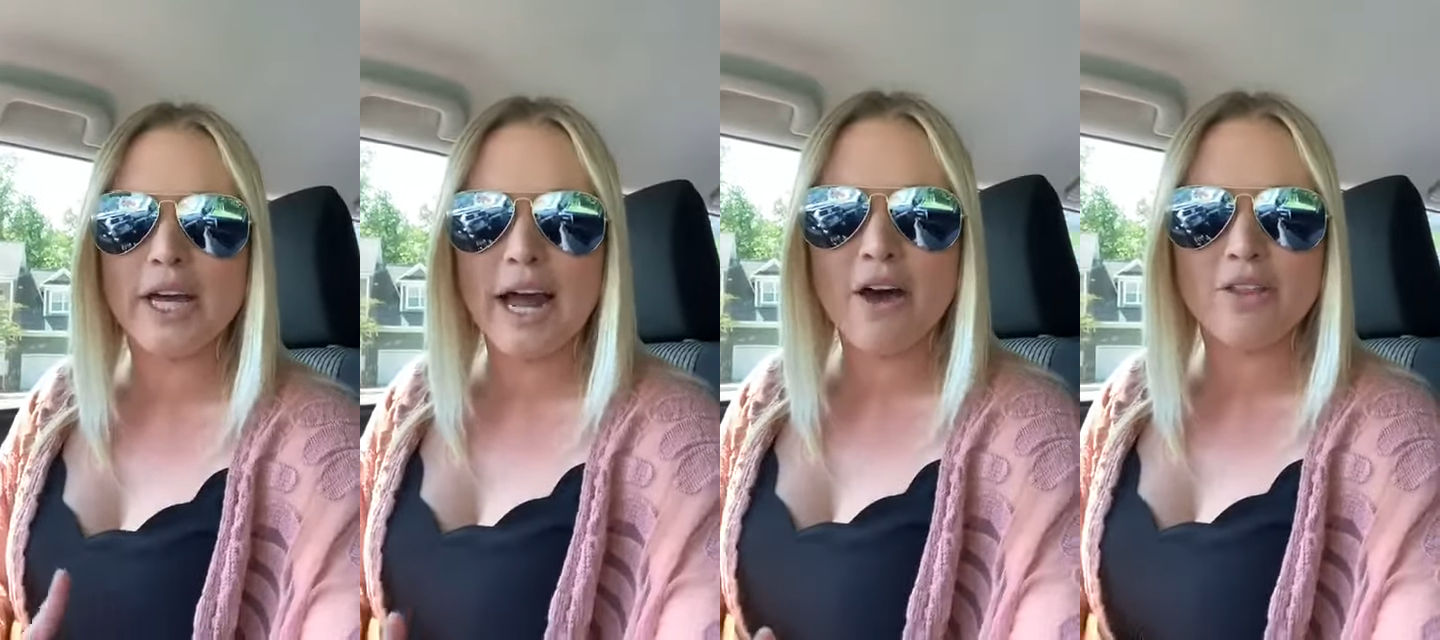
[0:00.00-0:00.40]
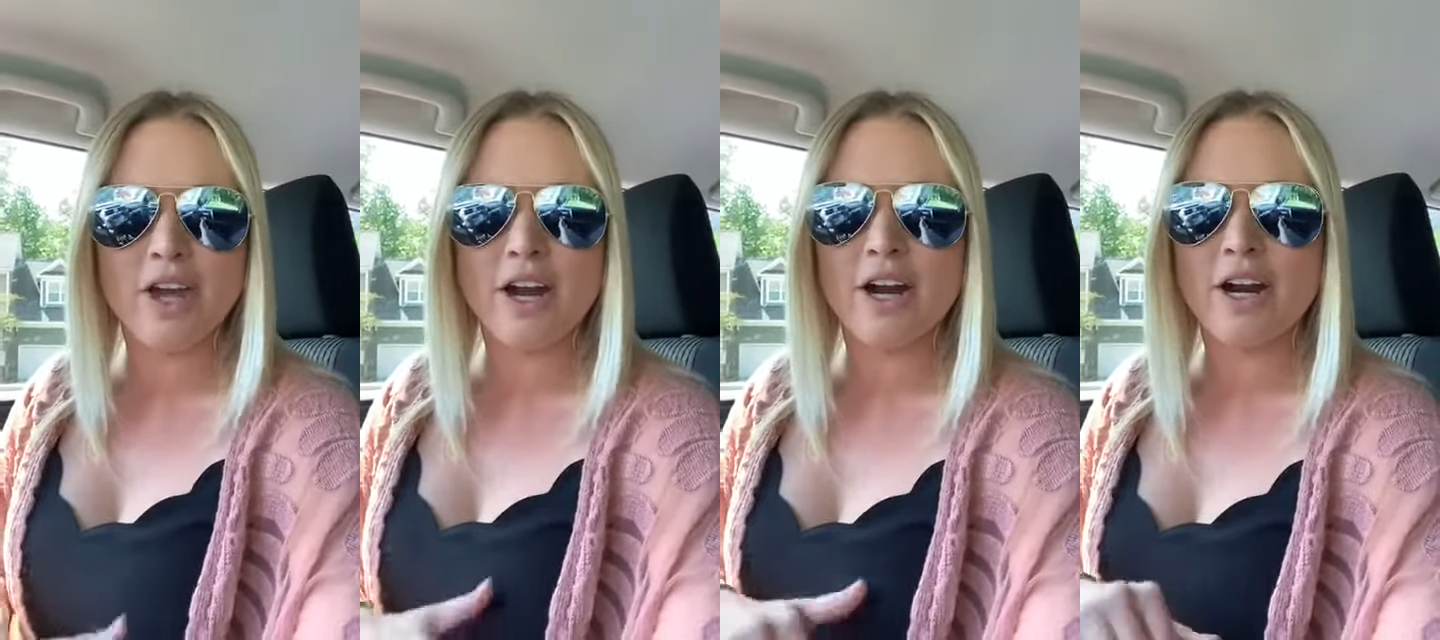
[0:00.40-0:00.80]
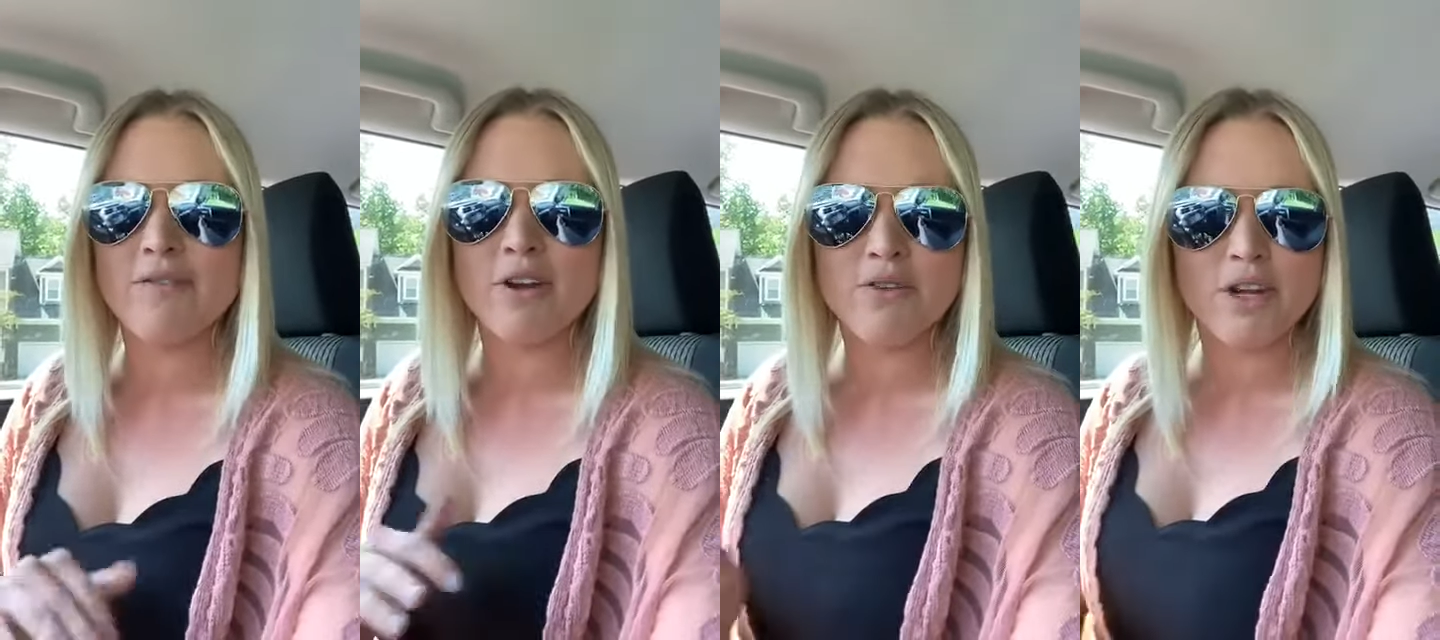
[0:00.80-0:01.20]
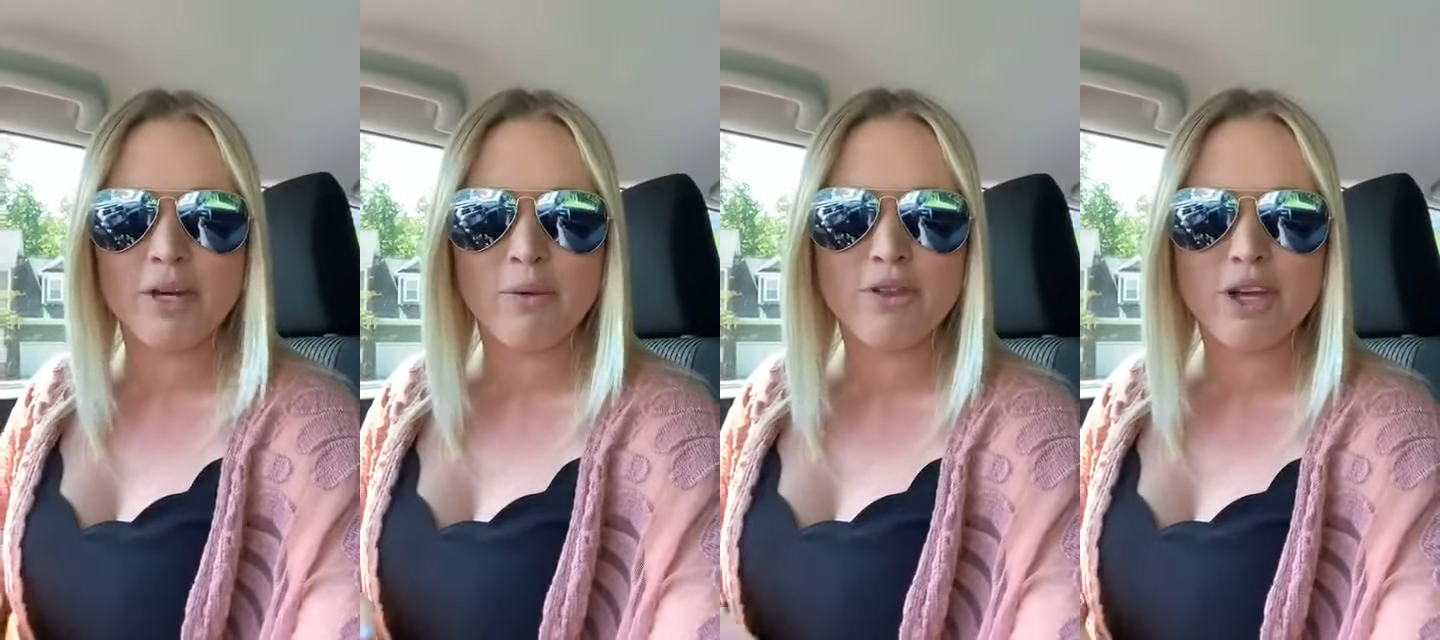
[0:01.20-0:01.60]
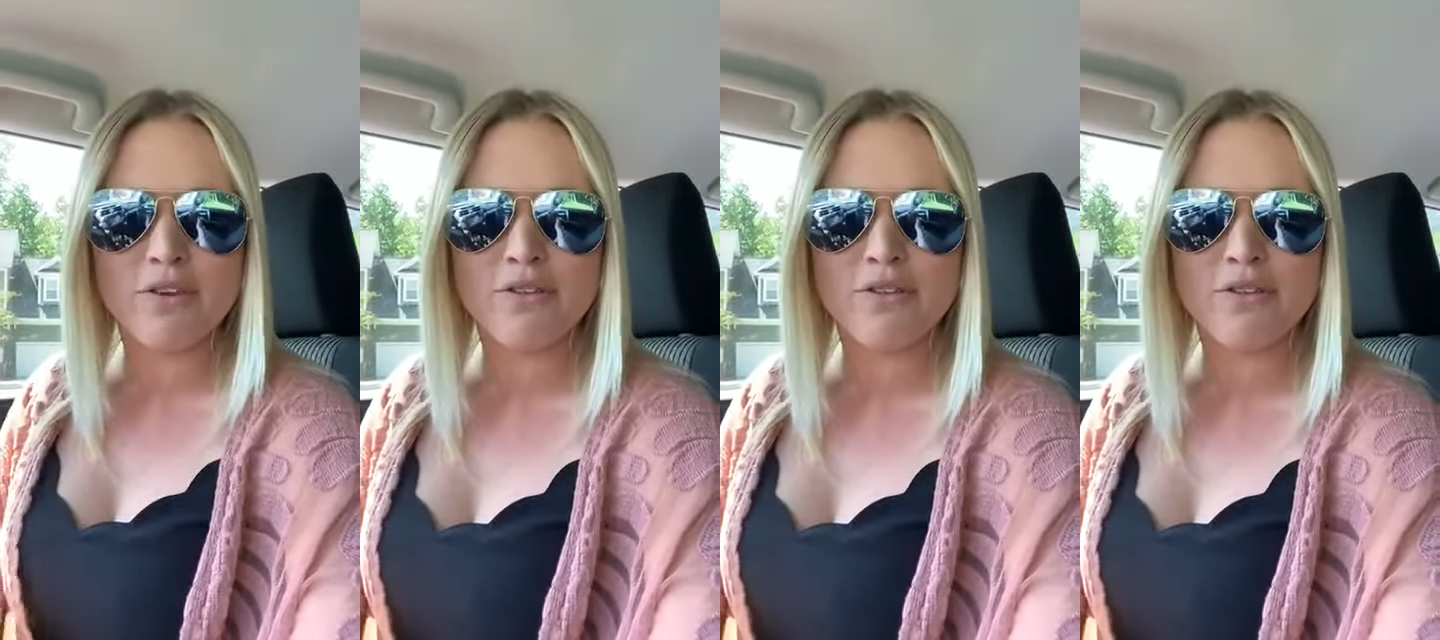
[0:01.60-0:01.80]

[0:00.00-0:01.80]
get out there, even if you didn't win the gift